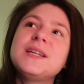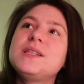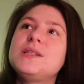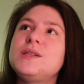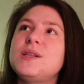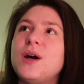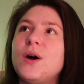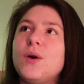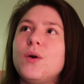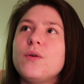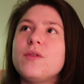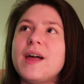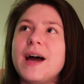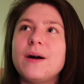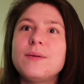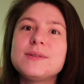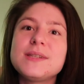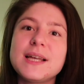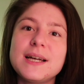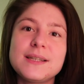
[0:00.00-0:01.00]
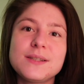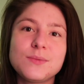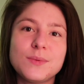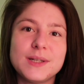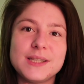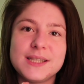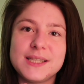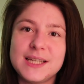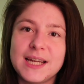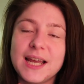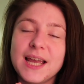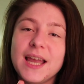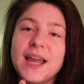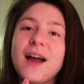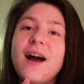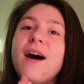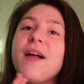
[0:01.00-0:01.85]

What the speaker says: So that was last Wednesday.